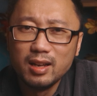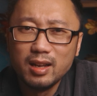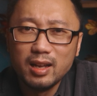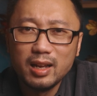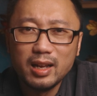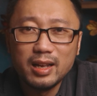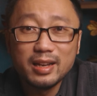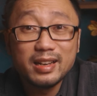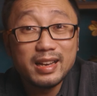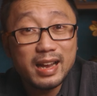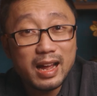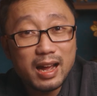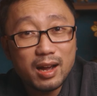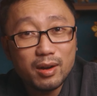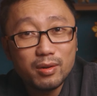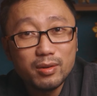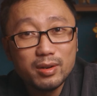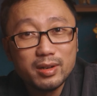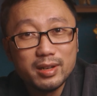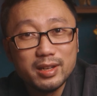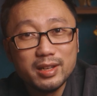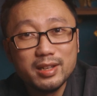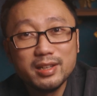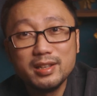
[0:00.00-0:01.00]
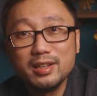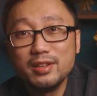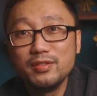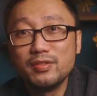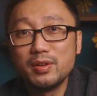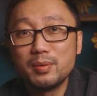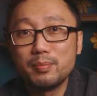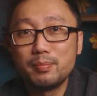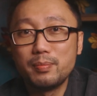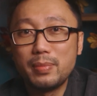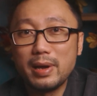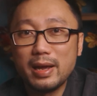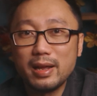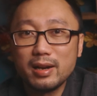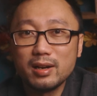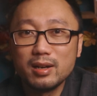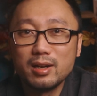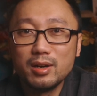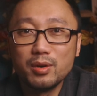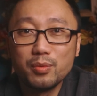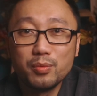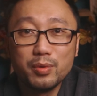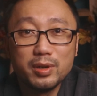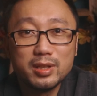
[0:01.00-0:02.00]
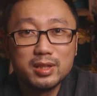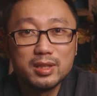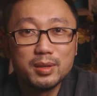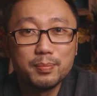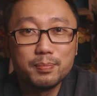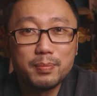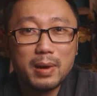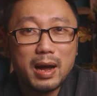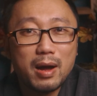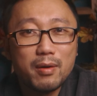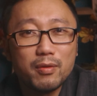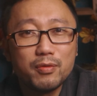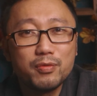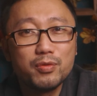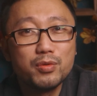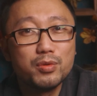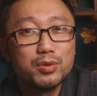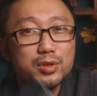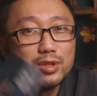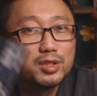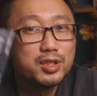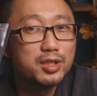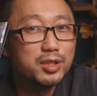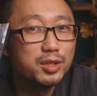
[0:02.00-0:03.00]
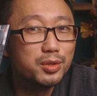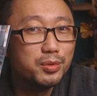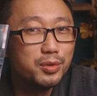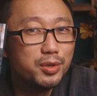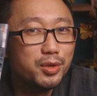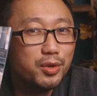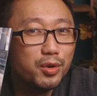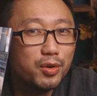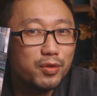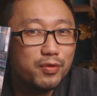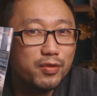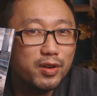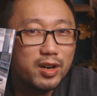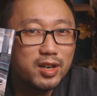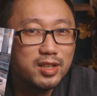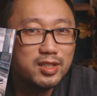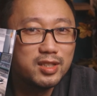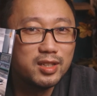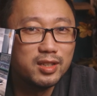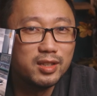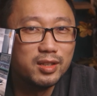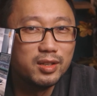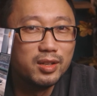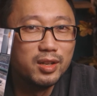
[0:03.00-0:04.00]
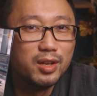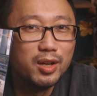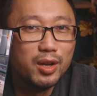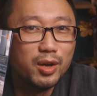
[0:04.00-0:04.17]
and now it's even better with the powerful studio version,